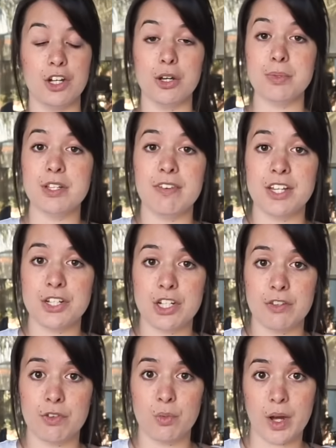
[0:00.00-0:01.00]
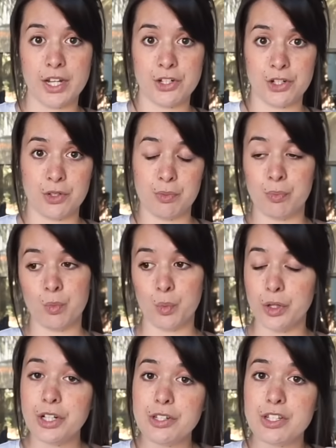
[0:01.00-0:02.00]
An observation of a white shoe
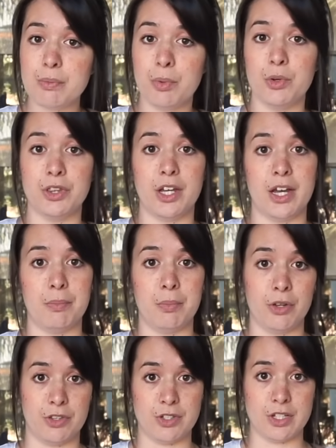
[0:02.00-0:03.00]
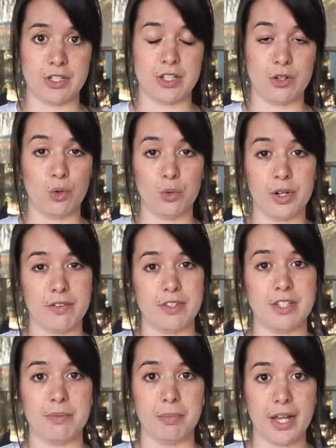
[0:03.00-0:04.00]
wouldn't support the hypothesis that all
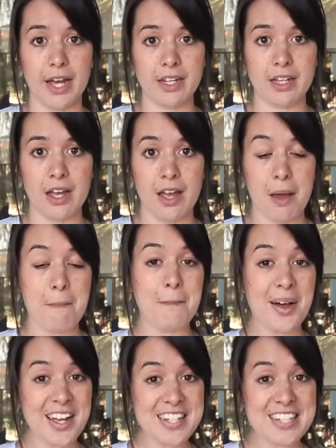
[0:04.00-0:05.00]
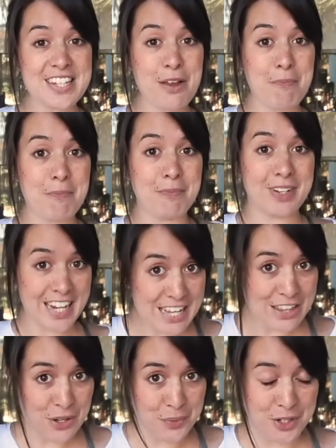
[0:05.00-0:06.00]
ravens are black, but
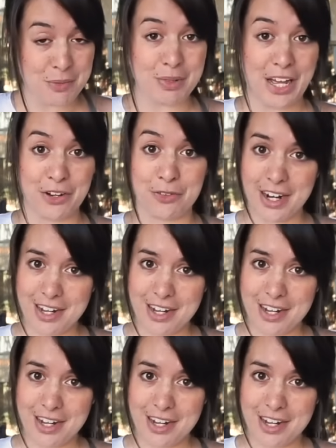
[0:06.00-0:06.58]
neither would a black